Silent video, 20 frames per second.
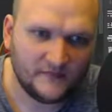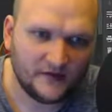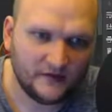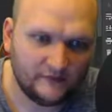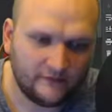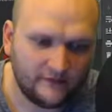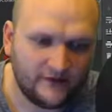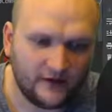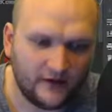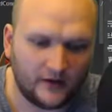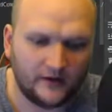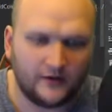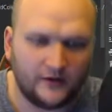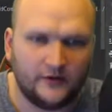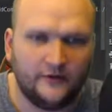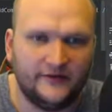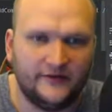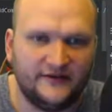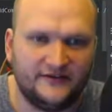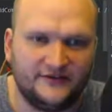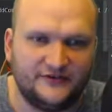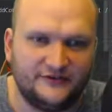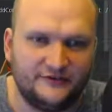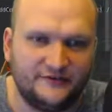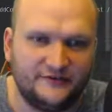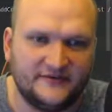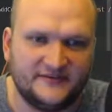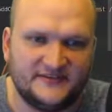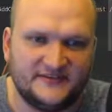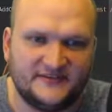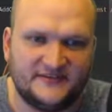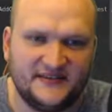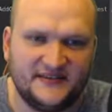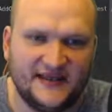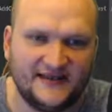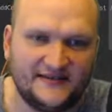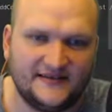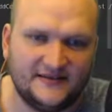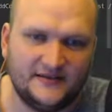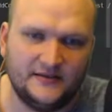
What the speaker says: We are going to set